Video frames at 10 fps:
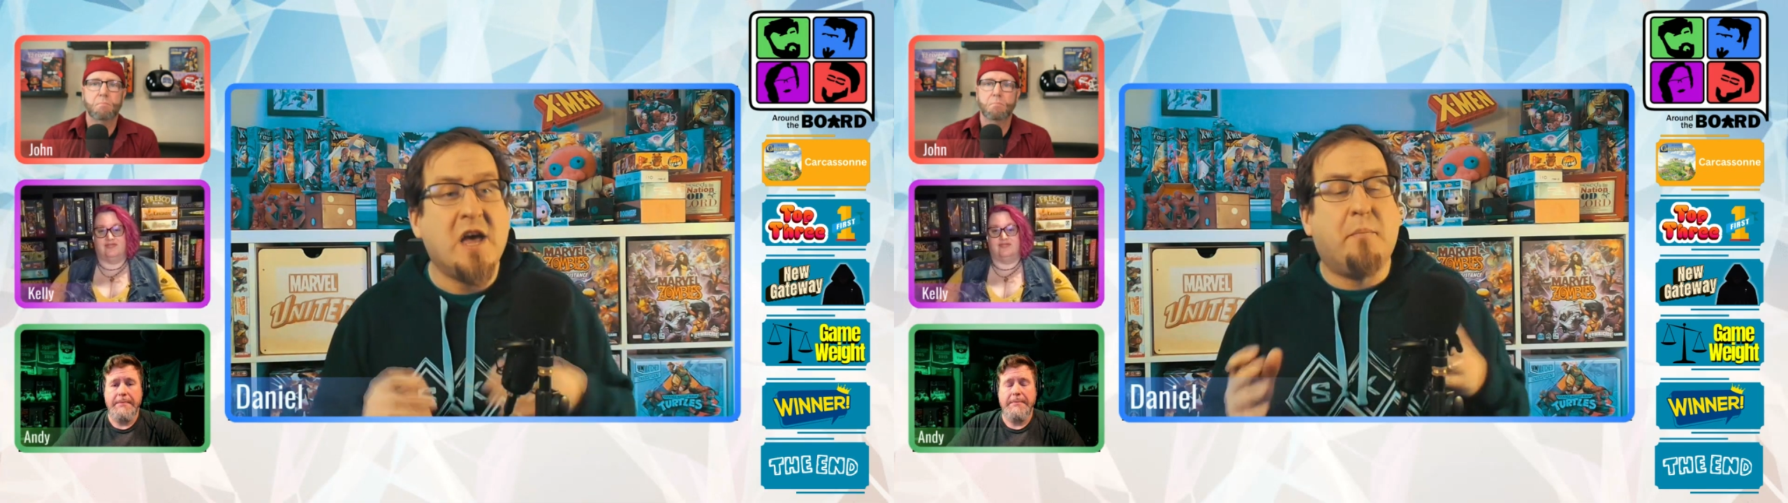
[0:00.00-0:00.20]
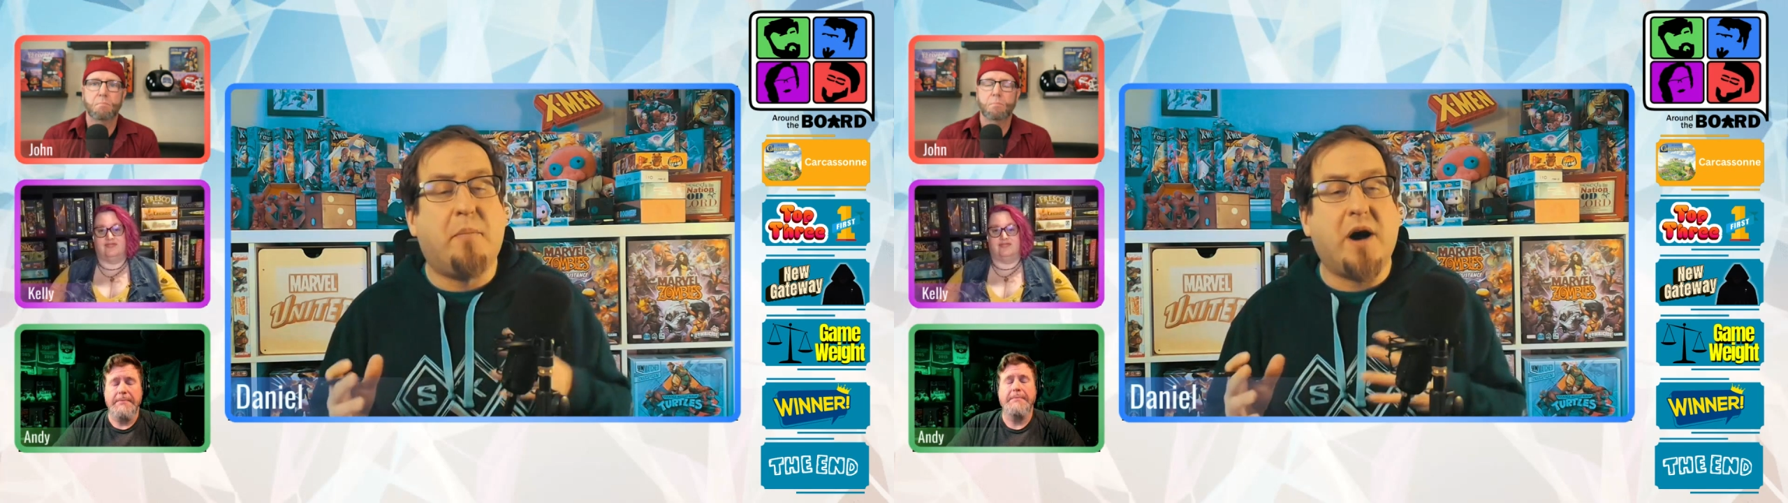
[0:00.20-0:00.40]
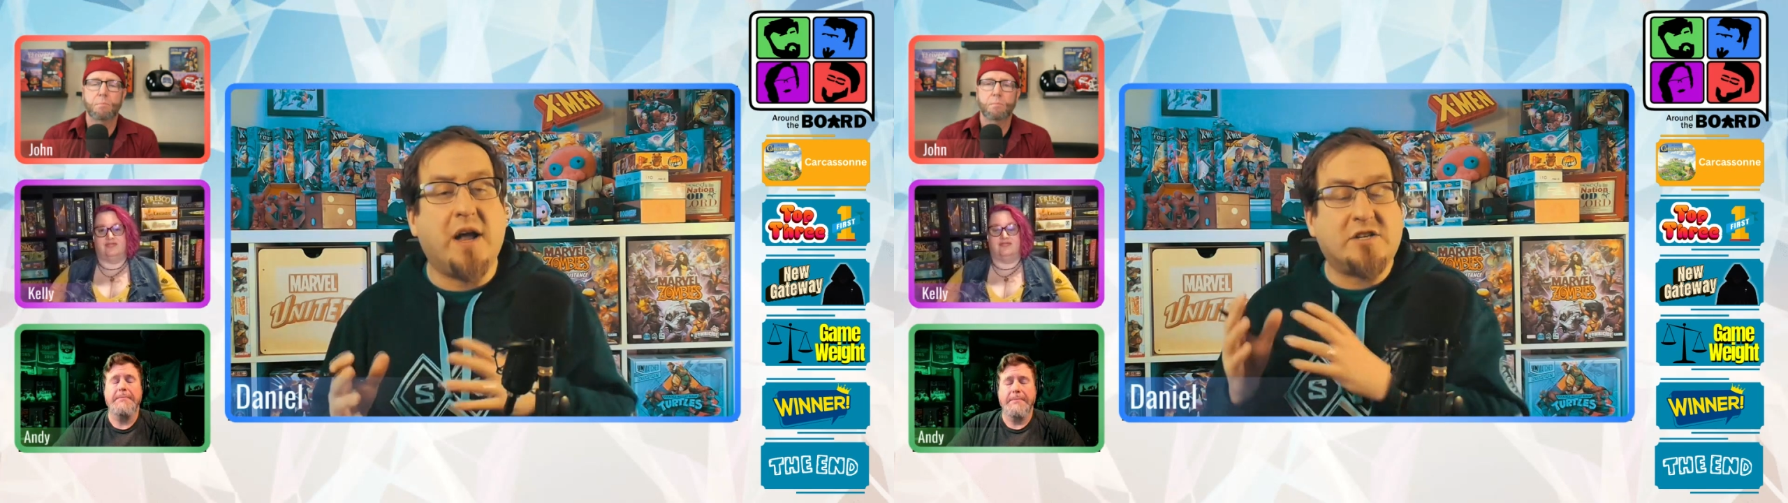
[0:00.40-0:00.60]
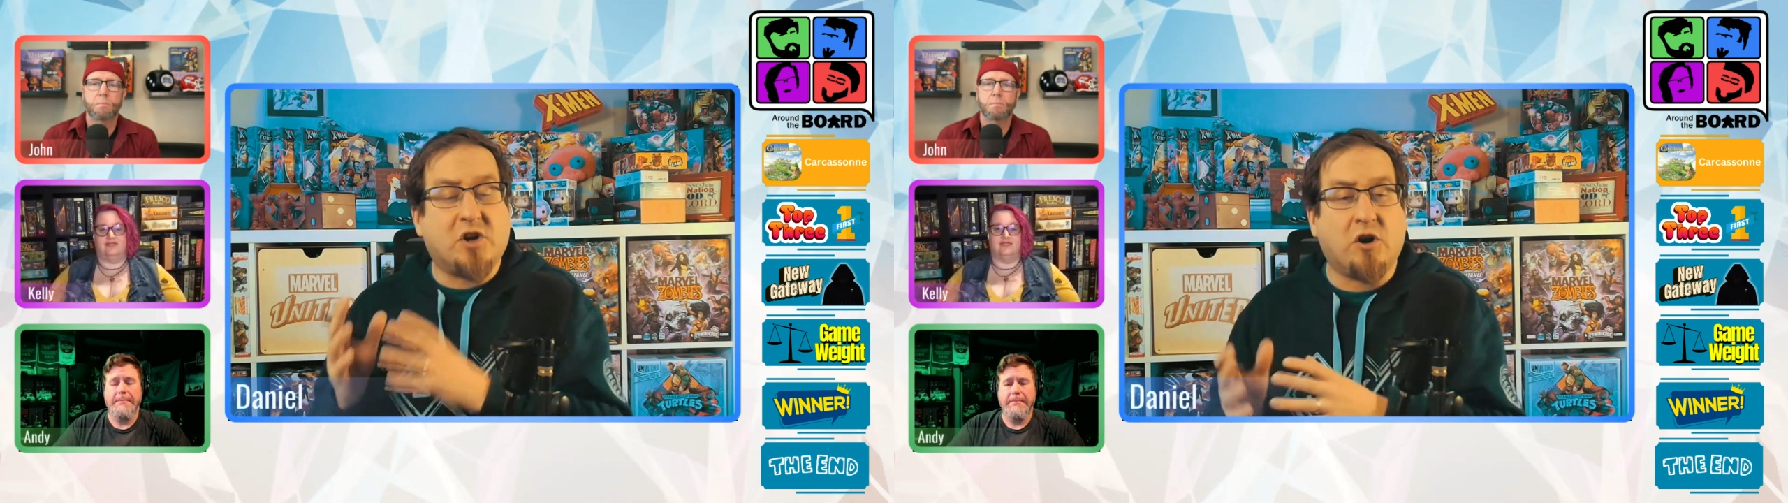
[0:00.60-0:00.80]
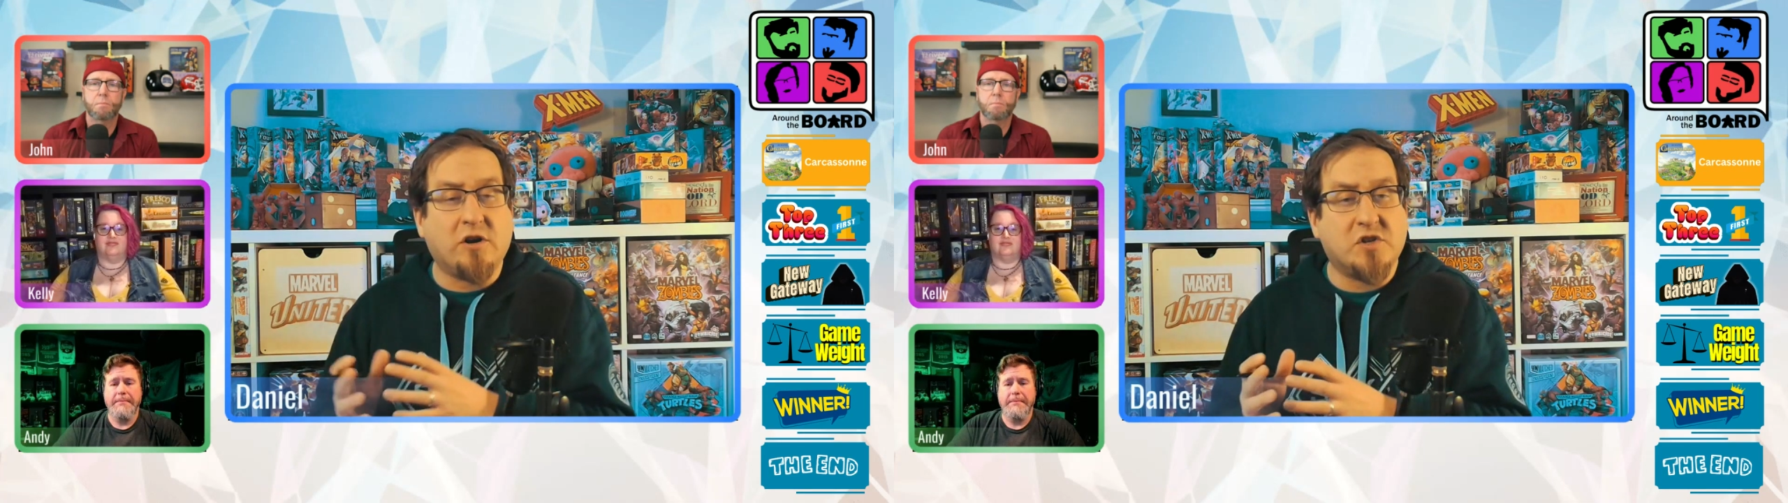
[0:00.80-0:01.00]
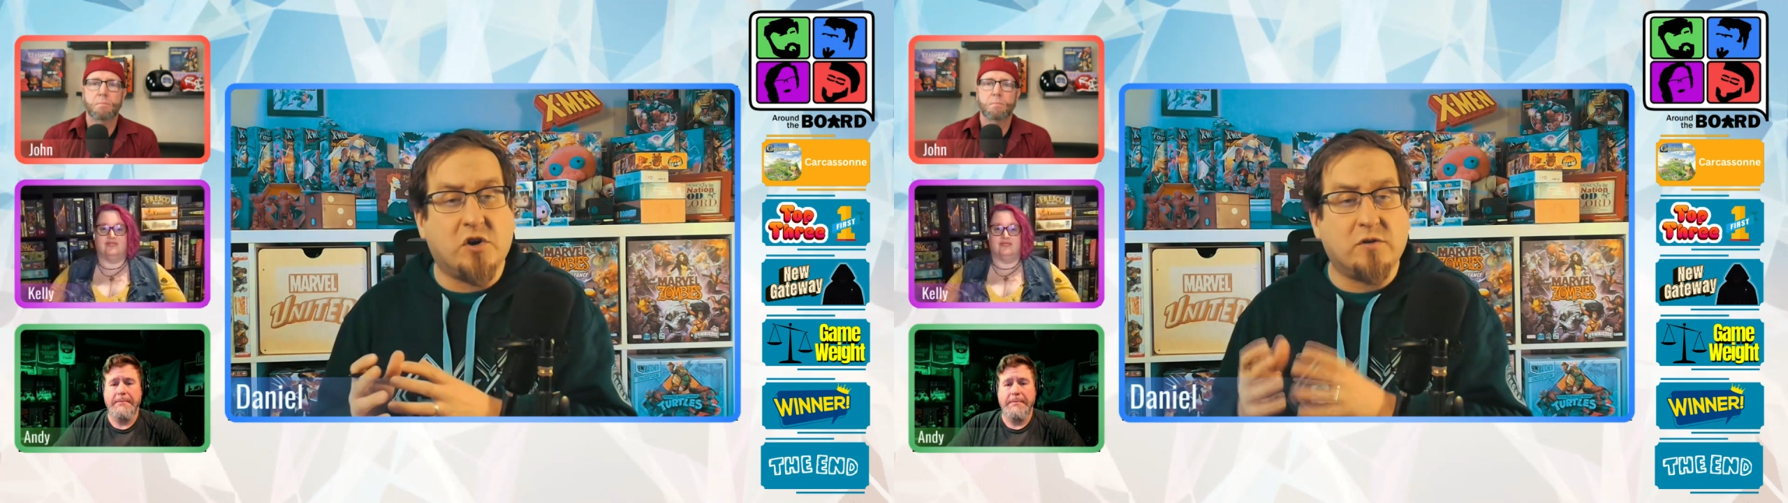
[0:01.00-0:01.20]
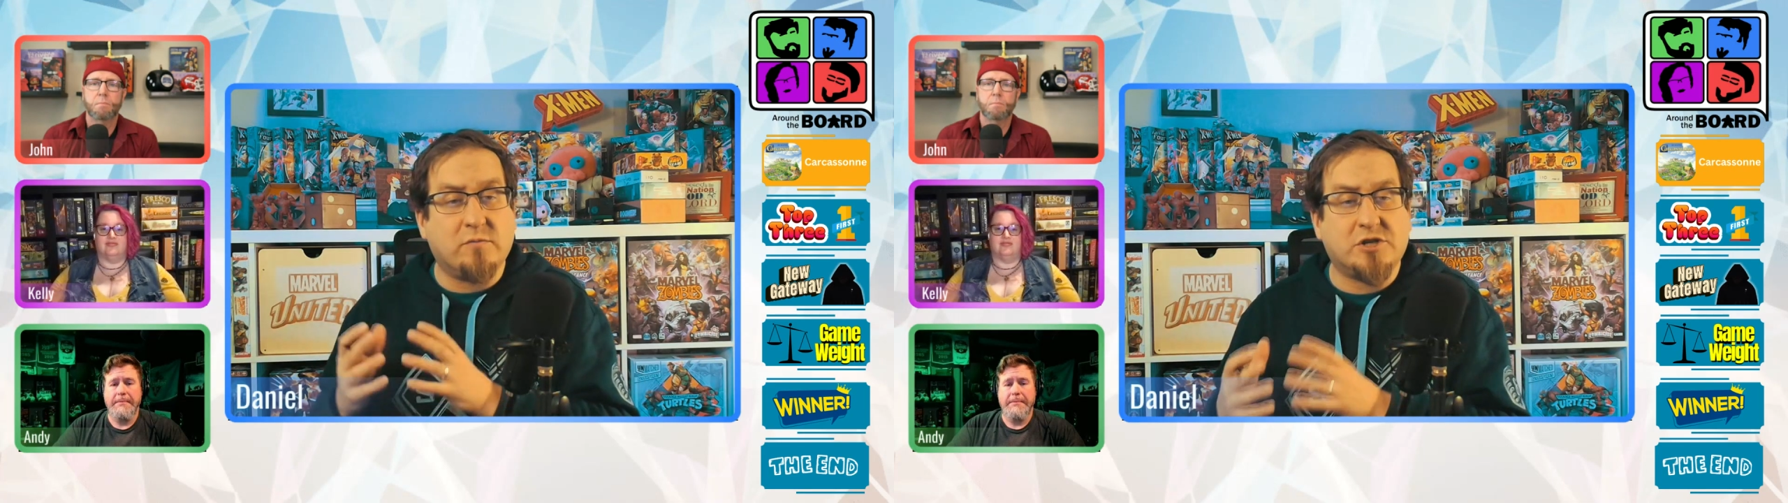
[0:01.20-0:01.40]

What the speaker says: But Carcassonne was